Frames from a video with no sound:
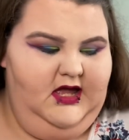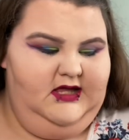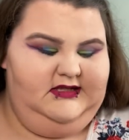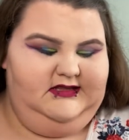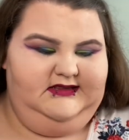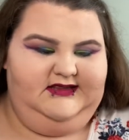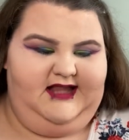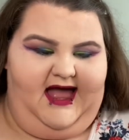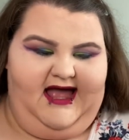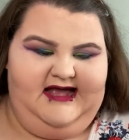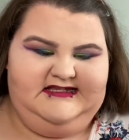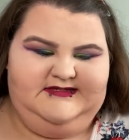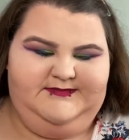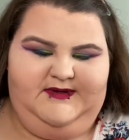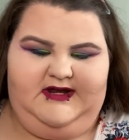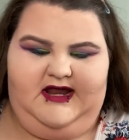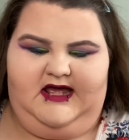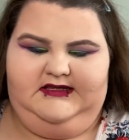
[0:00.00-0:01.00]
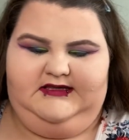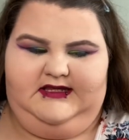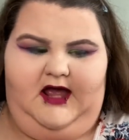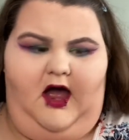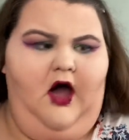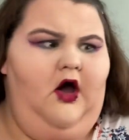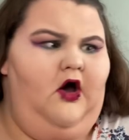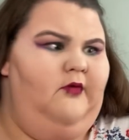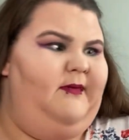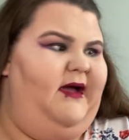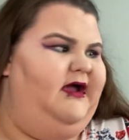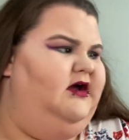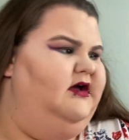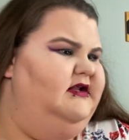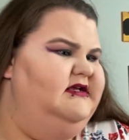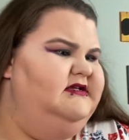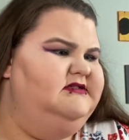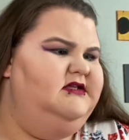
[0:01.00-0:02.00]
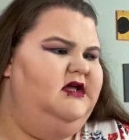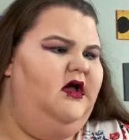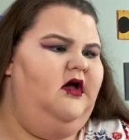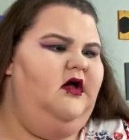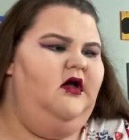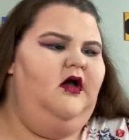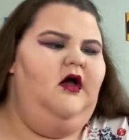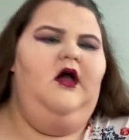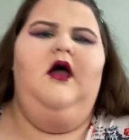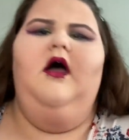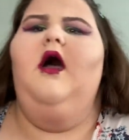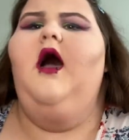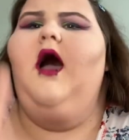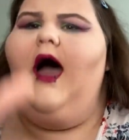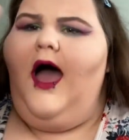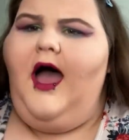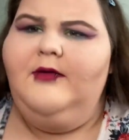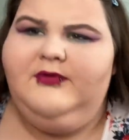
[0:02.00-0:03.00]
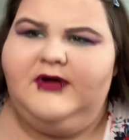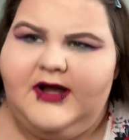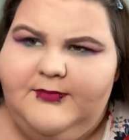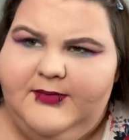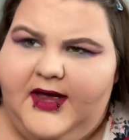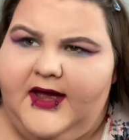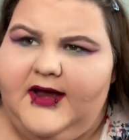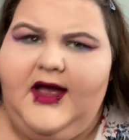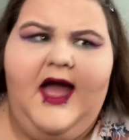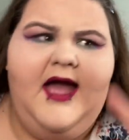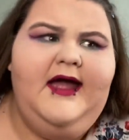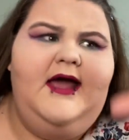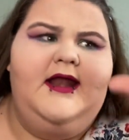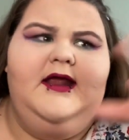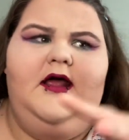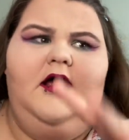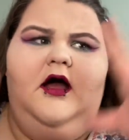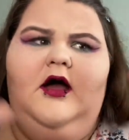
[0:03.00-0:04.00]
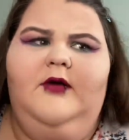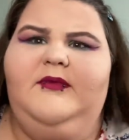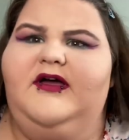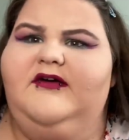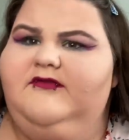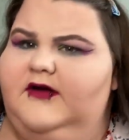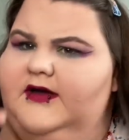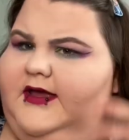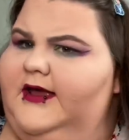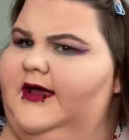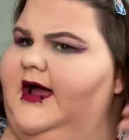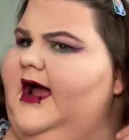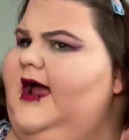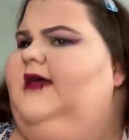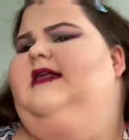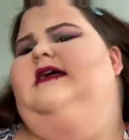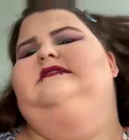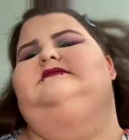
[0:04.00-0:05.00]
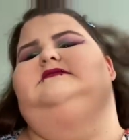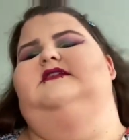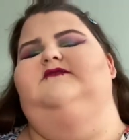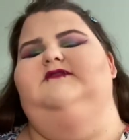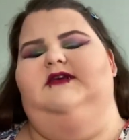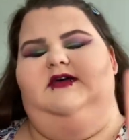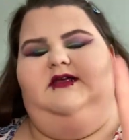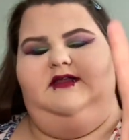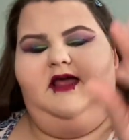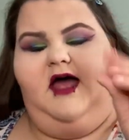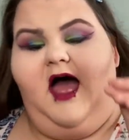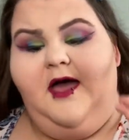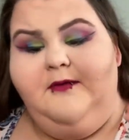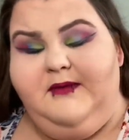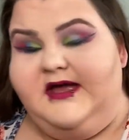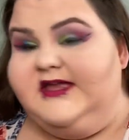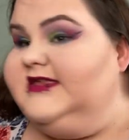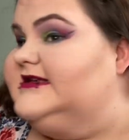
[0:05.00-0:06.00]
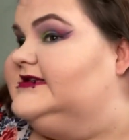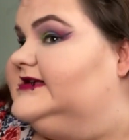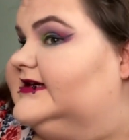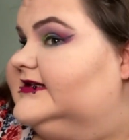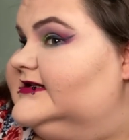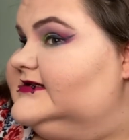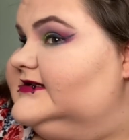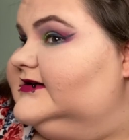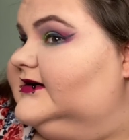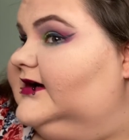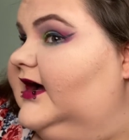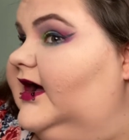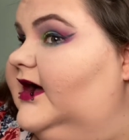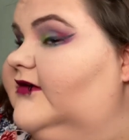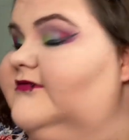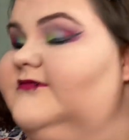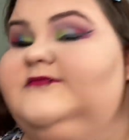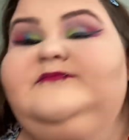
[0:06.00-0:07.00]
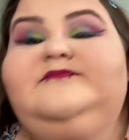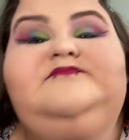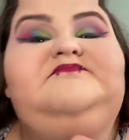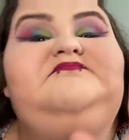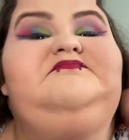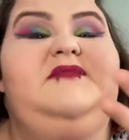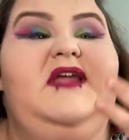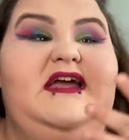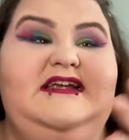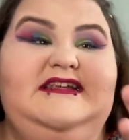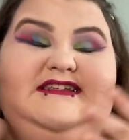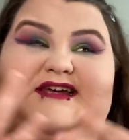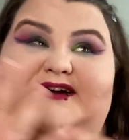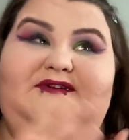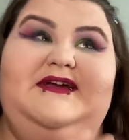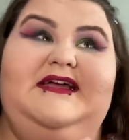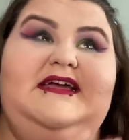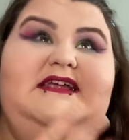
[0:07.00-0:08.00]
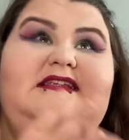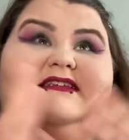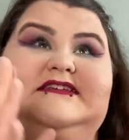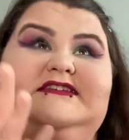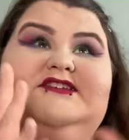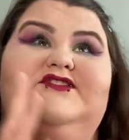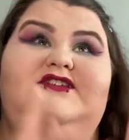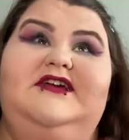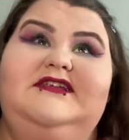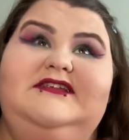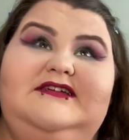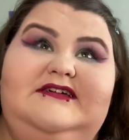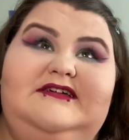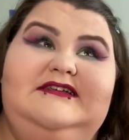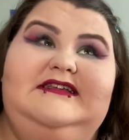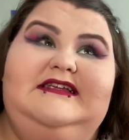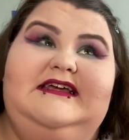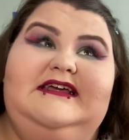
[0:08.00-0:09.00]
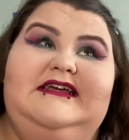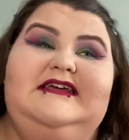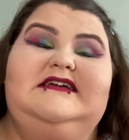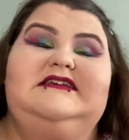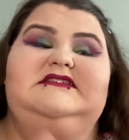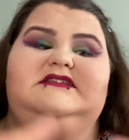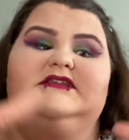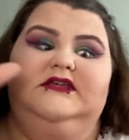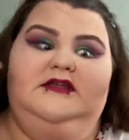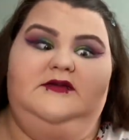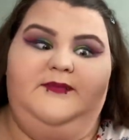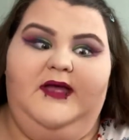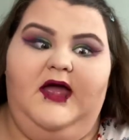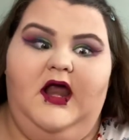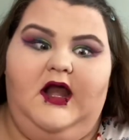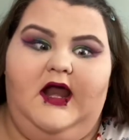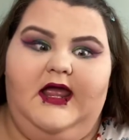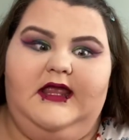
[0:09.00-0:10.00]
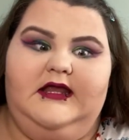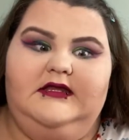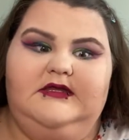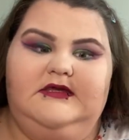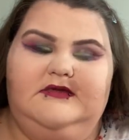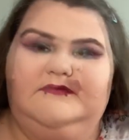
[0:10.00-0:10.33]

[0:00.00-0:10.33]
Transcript: last but not least, oh my goodness. I'll be right back. I gotta get all my fucking highlight stuff done. I might just set this look off. Don't get disgruntled, digs. It'll be alright.